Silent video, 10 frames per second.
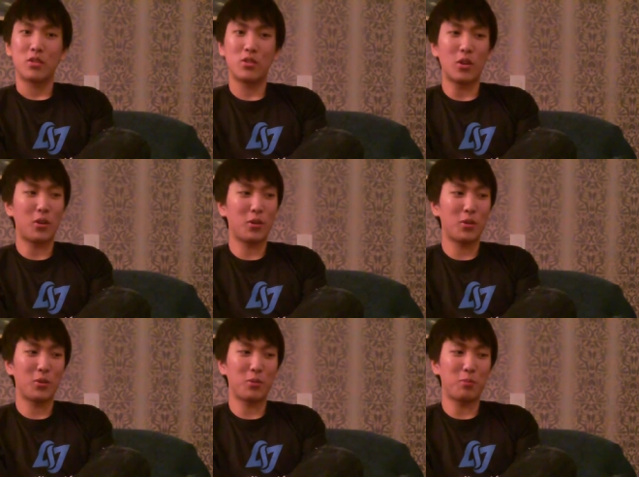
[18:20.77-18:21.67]

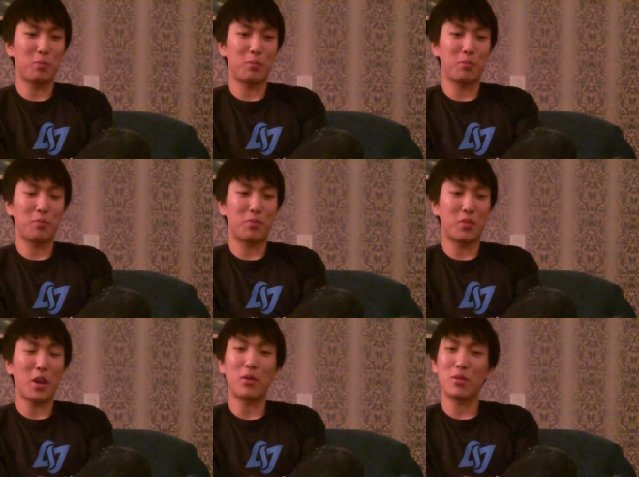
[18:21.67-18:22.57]
So,
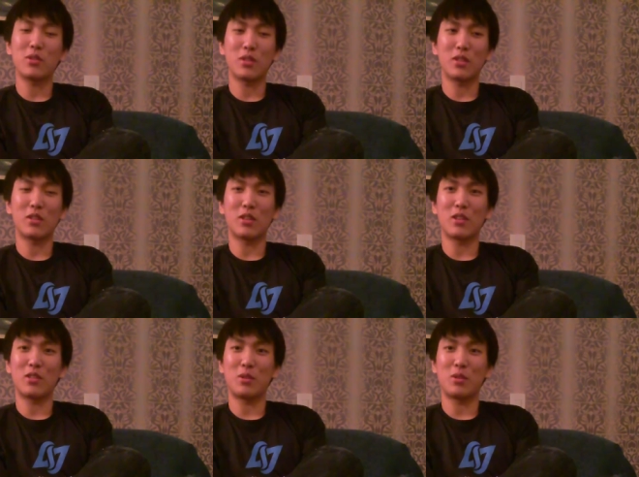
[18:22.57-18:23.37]
yeah, when he was on Dignitas,